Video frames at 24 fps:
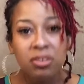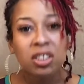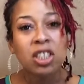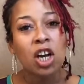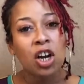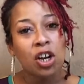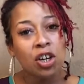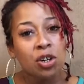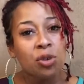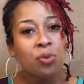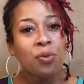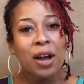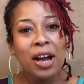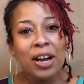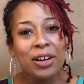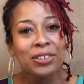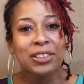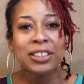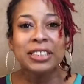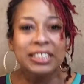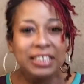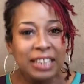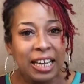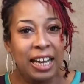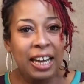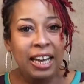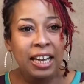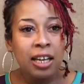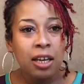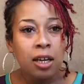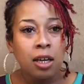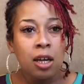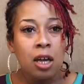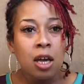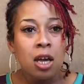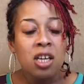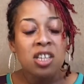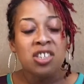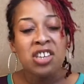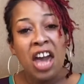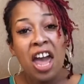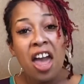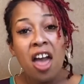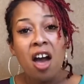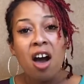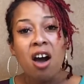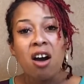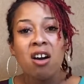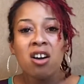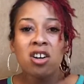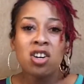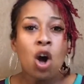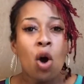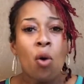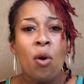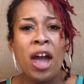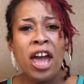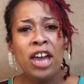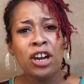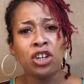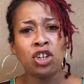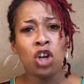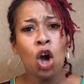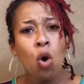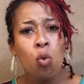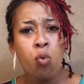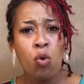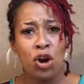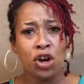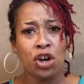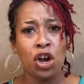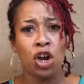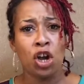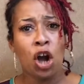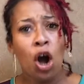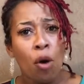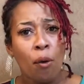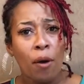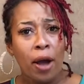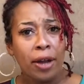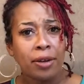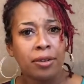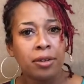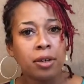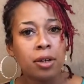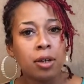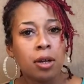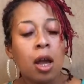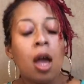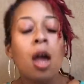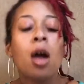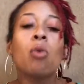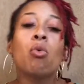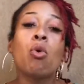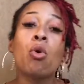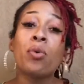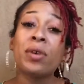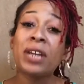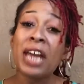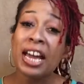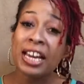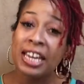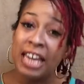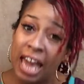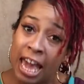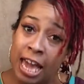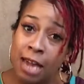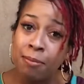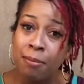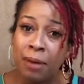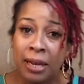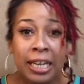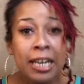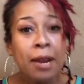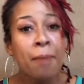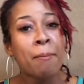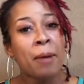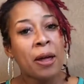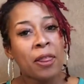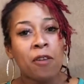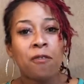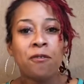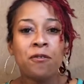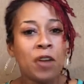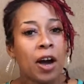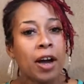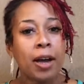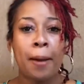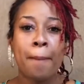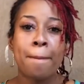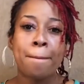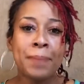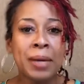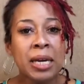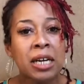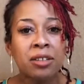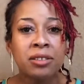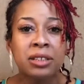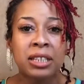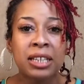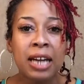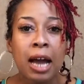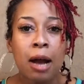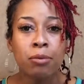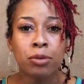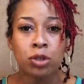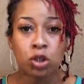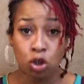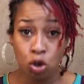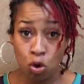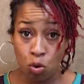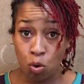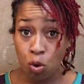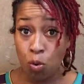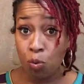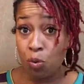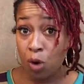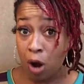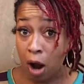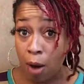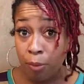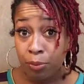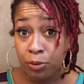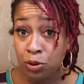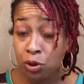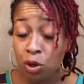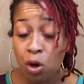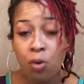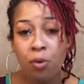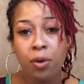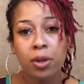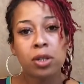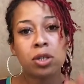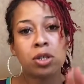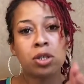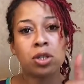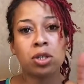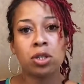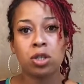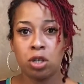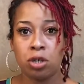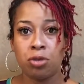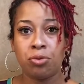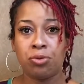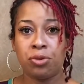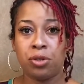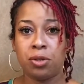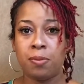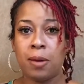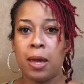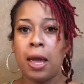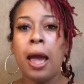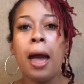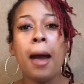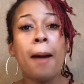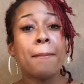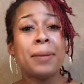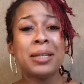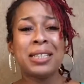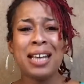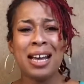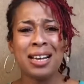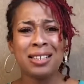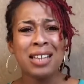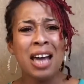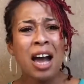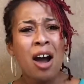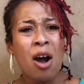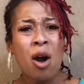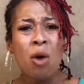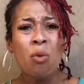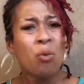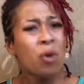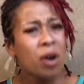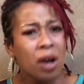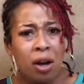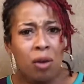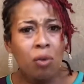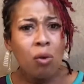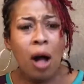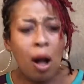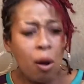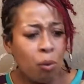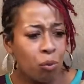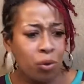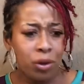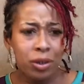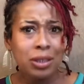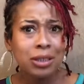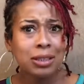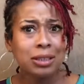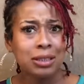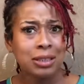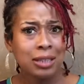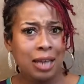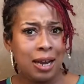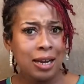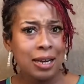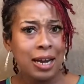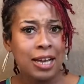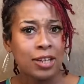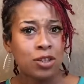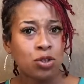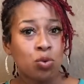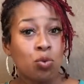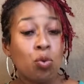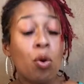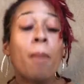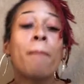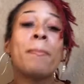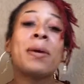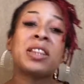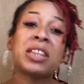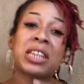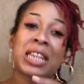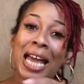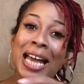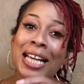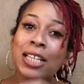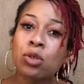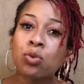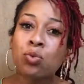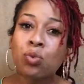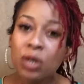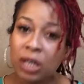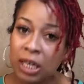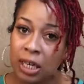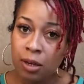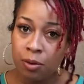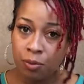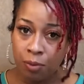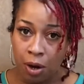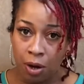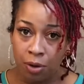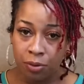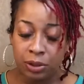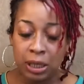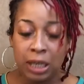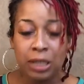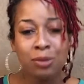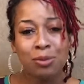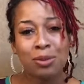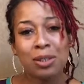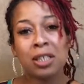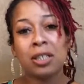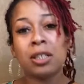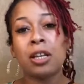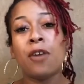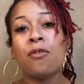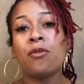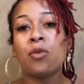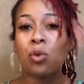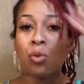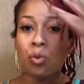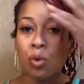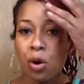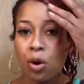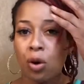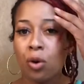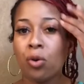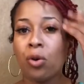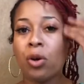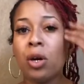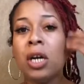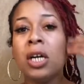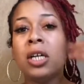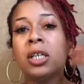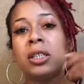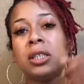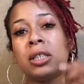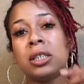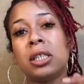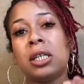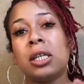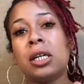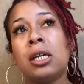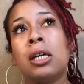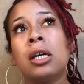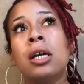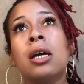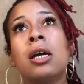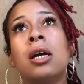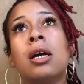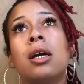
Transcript: turn around and say, yeah, go ahead and go where you're going. Well, when I came in the motherfucking building, I was going where I was going. Excuse me. But that's how I wanted to say that to him. But that's what he wants. That's what the devil wants. See,